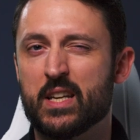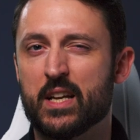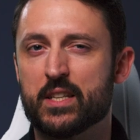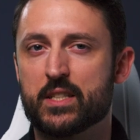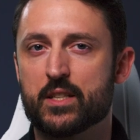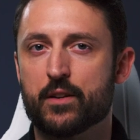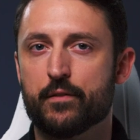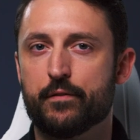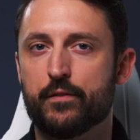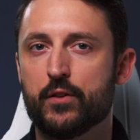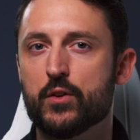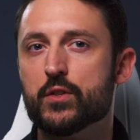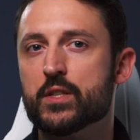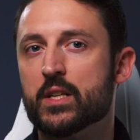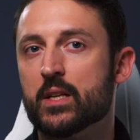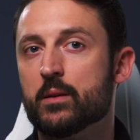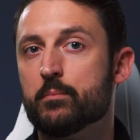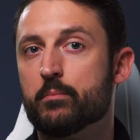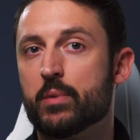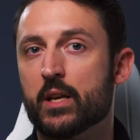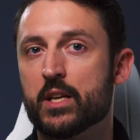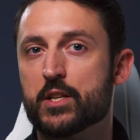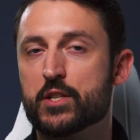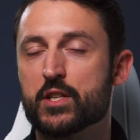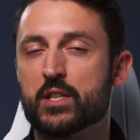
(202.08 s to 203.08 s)
sounds
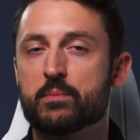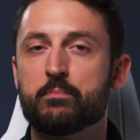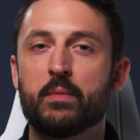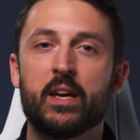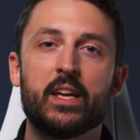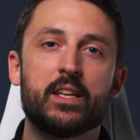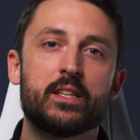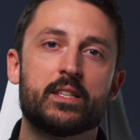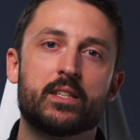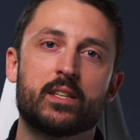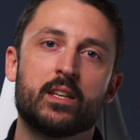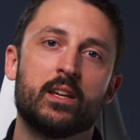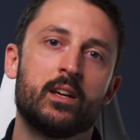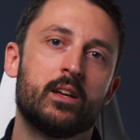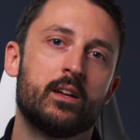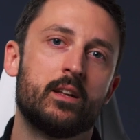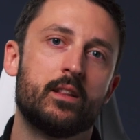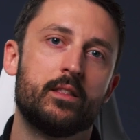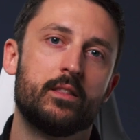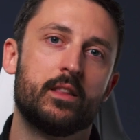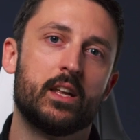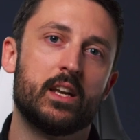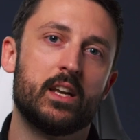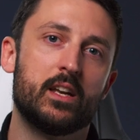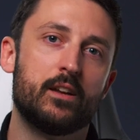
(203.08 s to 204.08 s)
confusing, but it just means
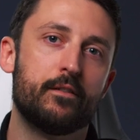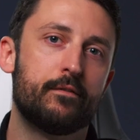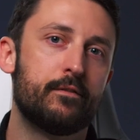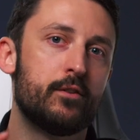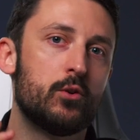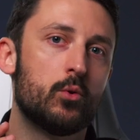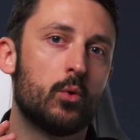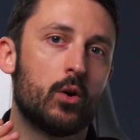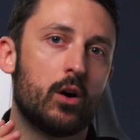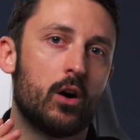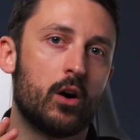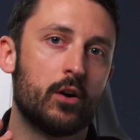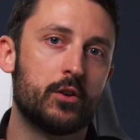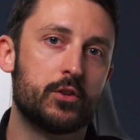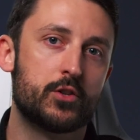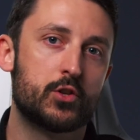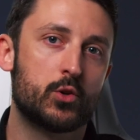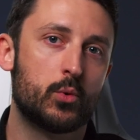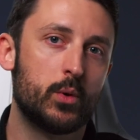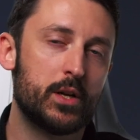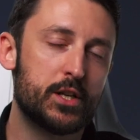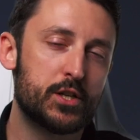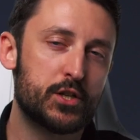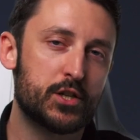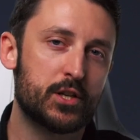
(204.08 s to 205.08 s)
that if you are on
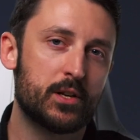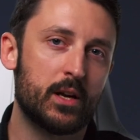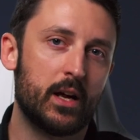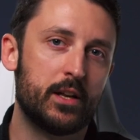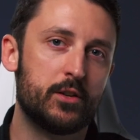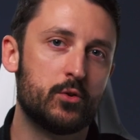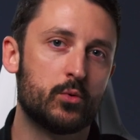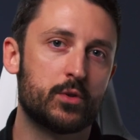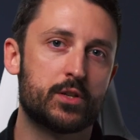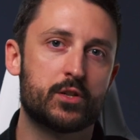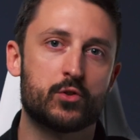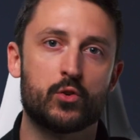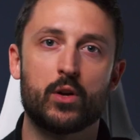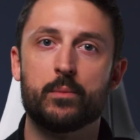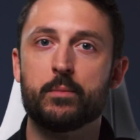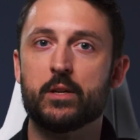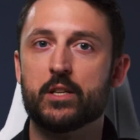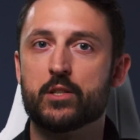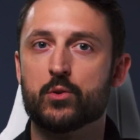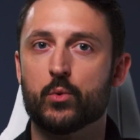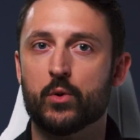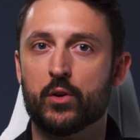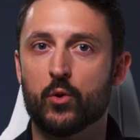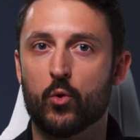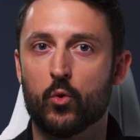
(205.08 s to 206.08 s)
Twitch and you are streaming
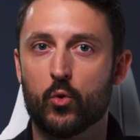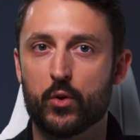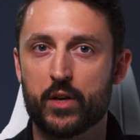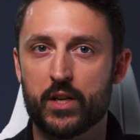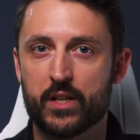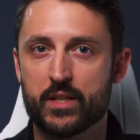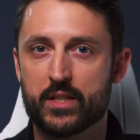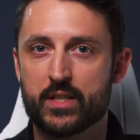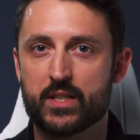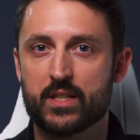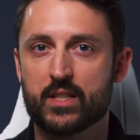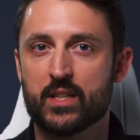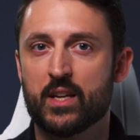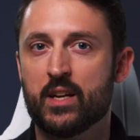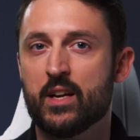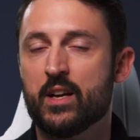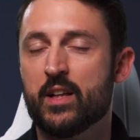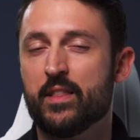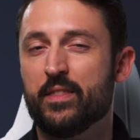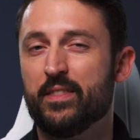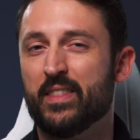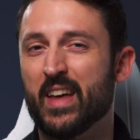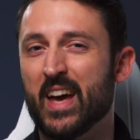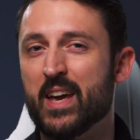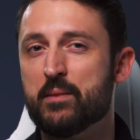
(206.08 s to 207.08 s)
to an audience,
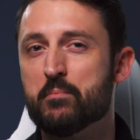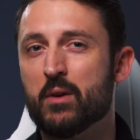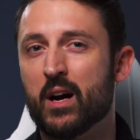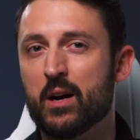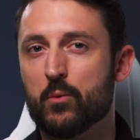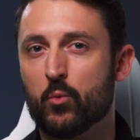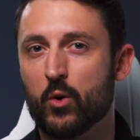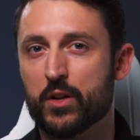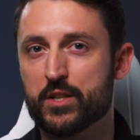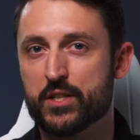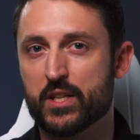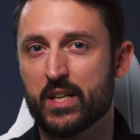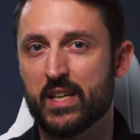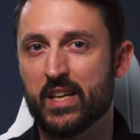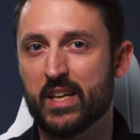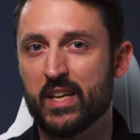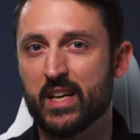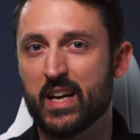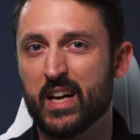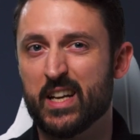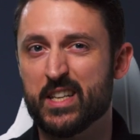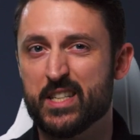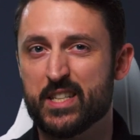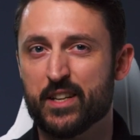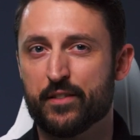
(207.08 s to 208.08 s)
they might want to
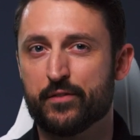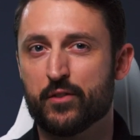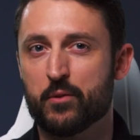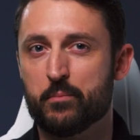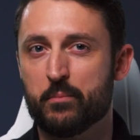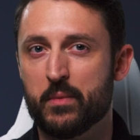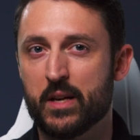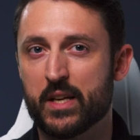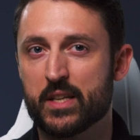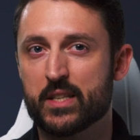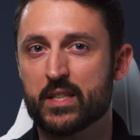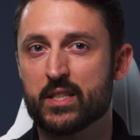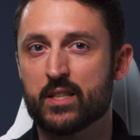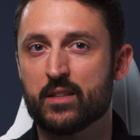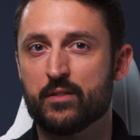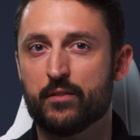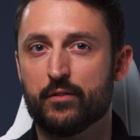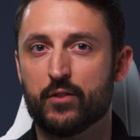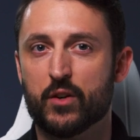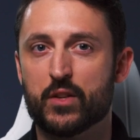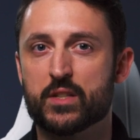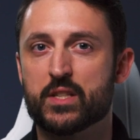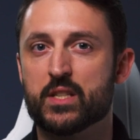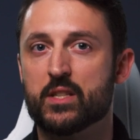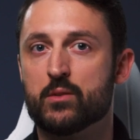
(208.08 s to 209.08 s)
hear a different mix
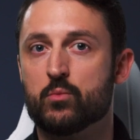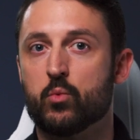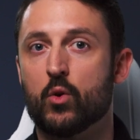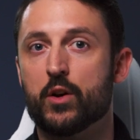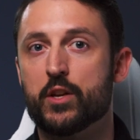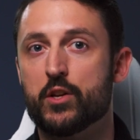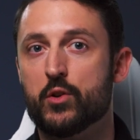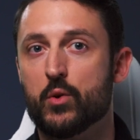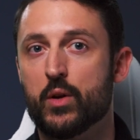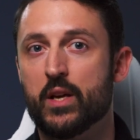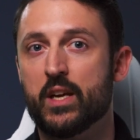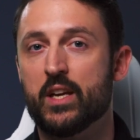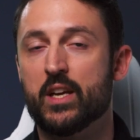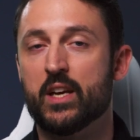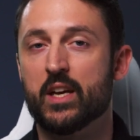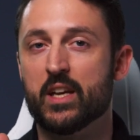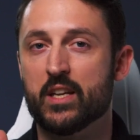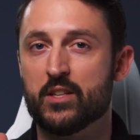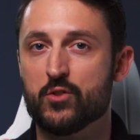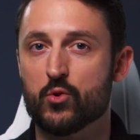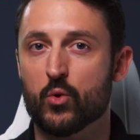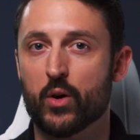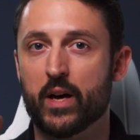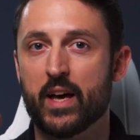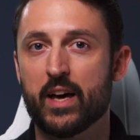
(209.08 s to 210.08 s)
versus what you hear
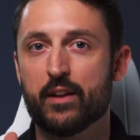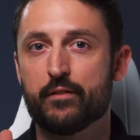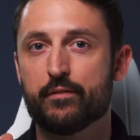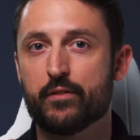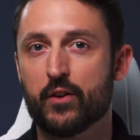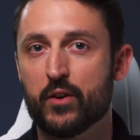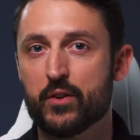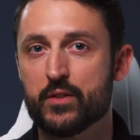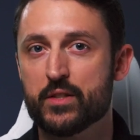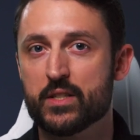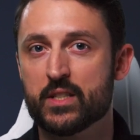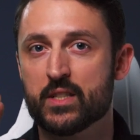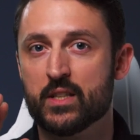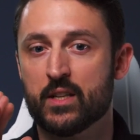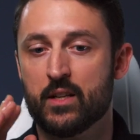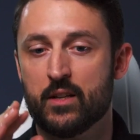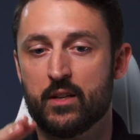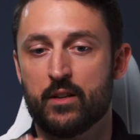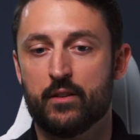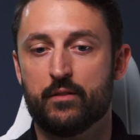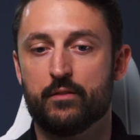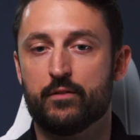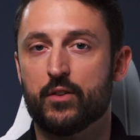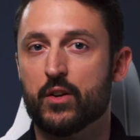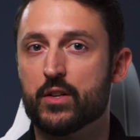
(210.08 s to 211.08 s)
in your headphones
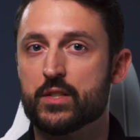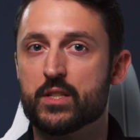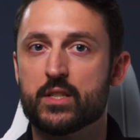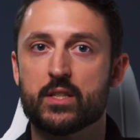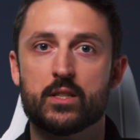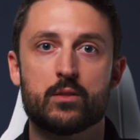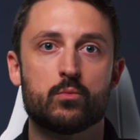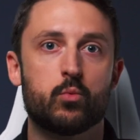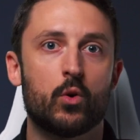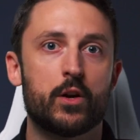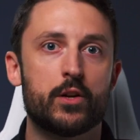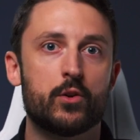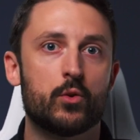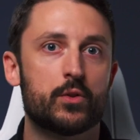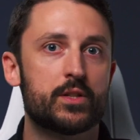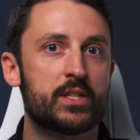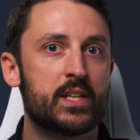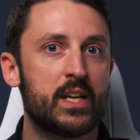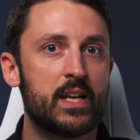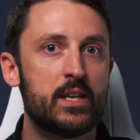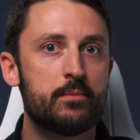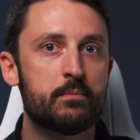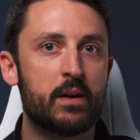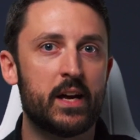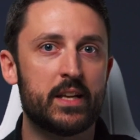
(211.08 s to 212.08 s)
versus what your
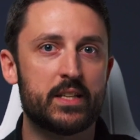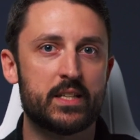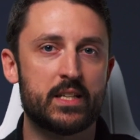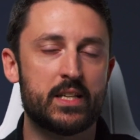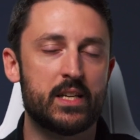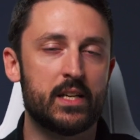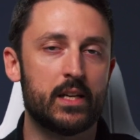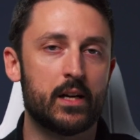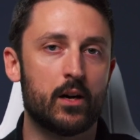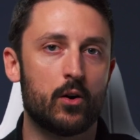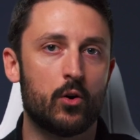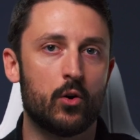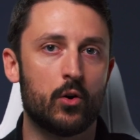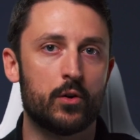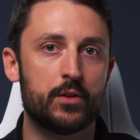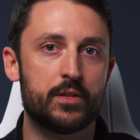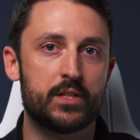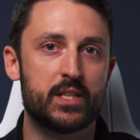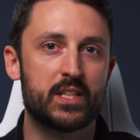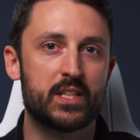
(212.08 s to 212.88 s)
teammates hear on